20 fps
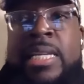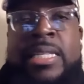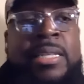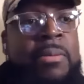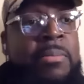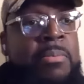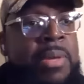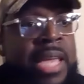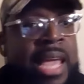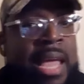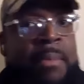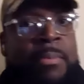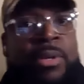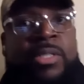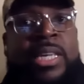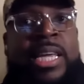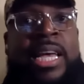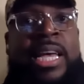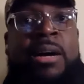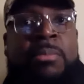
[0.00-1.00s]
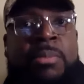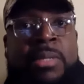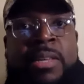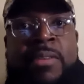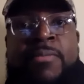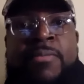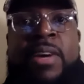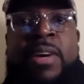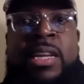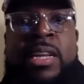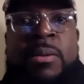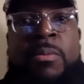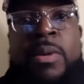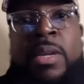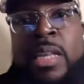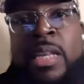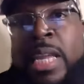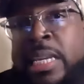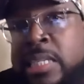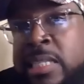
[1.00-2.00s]
to be able to help develop
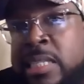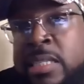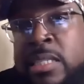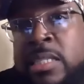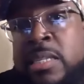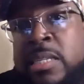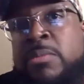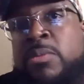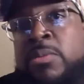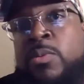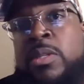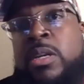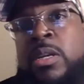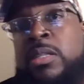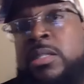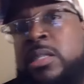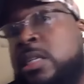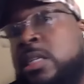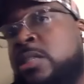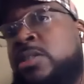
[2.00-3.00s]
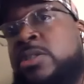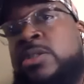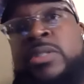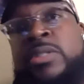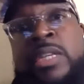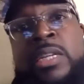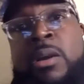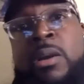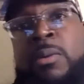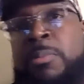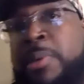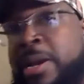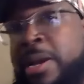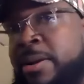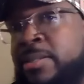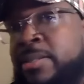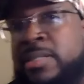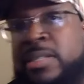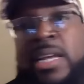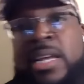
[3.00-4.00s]
relationships with our teachers and our
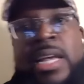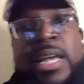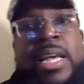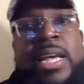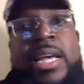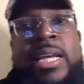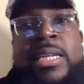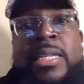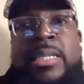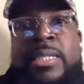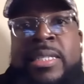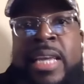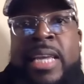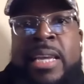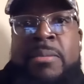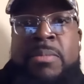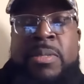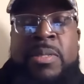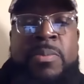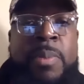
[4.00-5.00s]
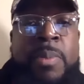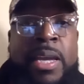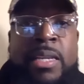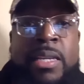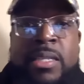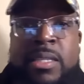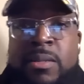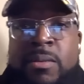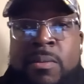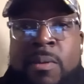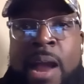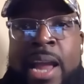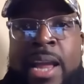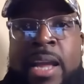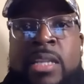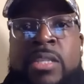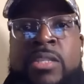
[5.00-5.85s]
parents in the same space, right?